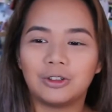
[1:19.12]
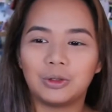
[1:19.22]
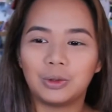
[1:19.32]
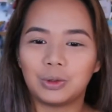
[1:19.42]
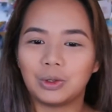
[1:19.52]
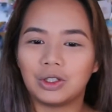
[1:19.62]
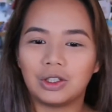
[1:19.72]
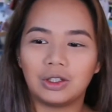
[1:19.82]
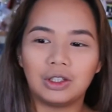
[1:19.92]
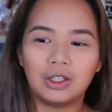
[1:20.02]
the
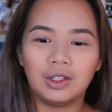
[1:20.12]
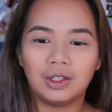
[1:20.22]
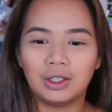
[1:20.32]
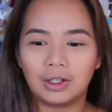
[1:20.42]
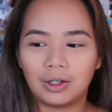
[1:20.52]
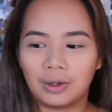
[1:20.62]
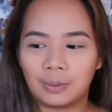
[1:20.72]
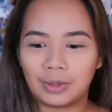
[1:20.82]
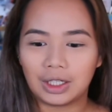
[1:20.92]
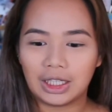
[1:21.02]
whole
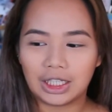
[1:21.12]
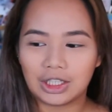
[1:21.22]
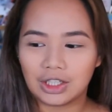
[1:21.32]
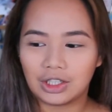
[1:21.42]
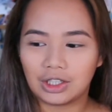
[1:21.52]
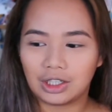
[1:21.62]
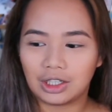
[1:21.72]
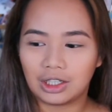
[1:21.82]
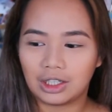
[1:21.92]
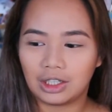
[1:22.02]

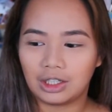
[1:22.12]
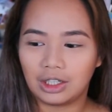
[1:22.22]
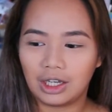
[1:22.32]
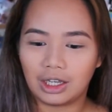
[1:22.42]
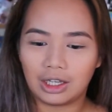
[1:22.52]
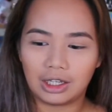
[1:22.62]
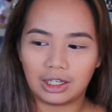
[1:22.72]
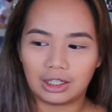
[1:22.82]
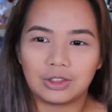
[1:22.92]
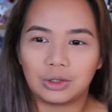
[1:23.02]
collection,
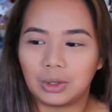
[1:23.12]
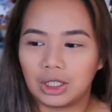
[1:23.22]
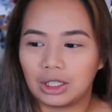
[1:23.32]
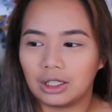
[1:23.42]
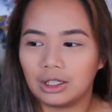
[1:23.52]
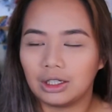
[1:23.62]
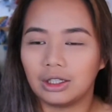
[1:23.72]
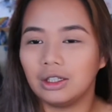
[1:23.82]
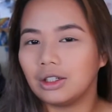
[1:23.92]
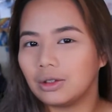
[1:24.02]
and just doing a
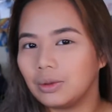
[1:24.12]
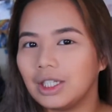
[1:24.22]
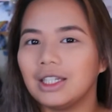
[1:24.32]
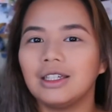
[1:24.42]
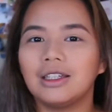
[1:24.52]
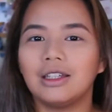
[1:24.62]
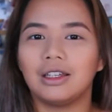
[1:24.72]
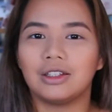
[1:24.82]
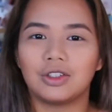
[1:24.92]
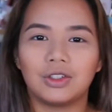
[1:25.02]
look with it
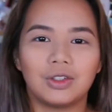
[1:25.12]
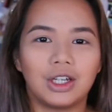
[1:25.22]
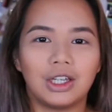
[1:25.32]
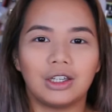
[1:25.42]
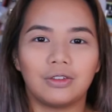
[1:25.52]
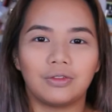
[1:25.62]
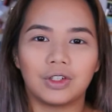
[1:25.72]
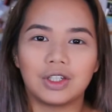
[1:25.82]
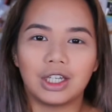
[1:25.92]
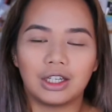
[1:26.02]
and just trying it
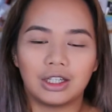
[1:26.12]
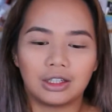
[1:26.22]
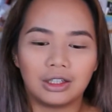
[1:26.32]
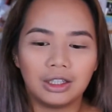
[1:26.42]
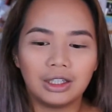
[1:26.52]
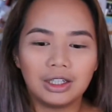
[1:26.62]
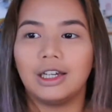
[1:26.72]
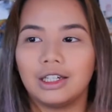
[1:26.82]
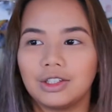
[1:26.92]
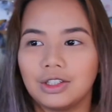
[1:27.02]
firsthand. I
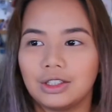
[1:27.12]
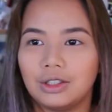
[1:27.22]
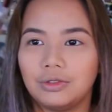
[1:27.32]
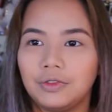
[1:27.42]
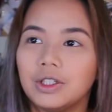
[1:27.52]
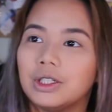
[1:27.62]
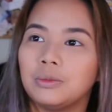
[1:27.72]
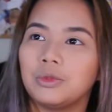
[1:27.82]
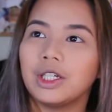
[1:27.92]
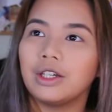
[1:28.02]
actually
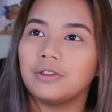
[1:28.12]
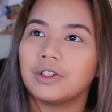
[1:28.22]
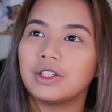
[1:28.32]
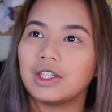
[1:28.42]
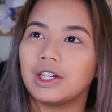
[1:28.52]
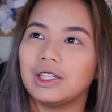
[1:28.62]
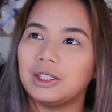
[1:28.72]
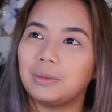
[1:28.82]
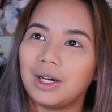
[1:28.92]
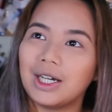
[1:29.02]
filmed when I first got
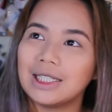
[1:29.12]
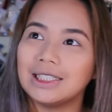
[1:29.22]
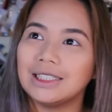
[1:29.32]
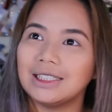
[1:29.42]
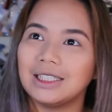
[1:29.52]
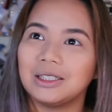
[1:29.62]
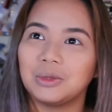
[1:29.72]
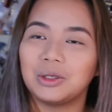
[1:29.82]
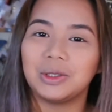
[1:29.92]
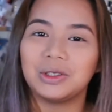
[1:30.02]
the boxes, and
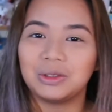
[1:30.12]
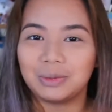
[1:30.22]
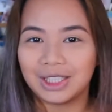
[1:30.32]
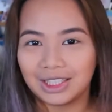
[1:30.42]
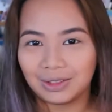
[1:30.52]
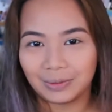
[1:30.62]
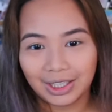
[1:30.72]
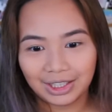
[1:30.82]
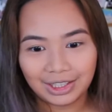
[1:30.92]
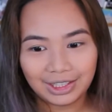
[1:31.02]
I'm going to play it
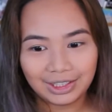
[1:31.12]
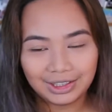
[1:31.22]
right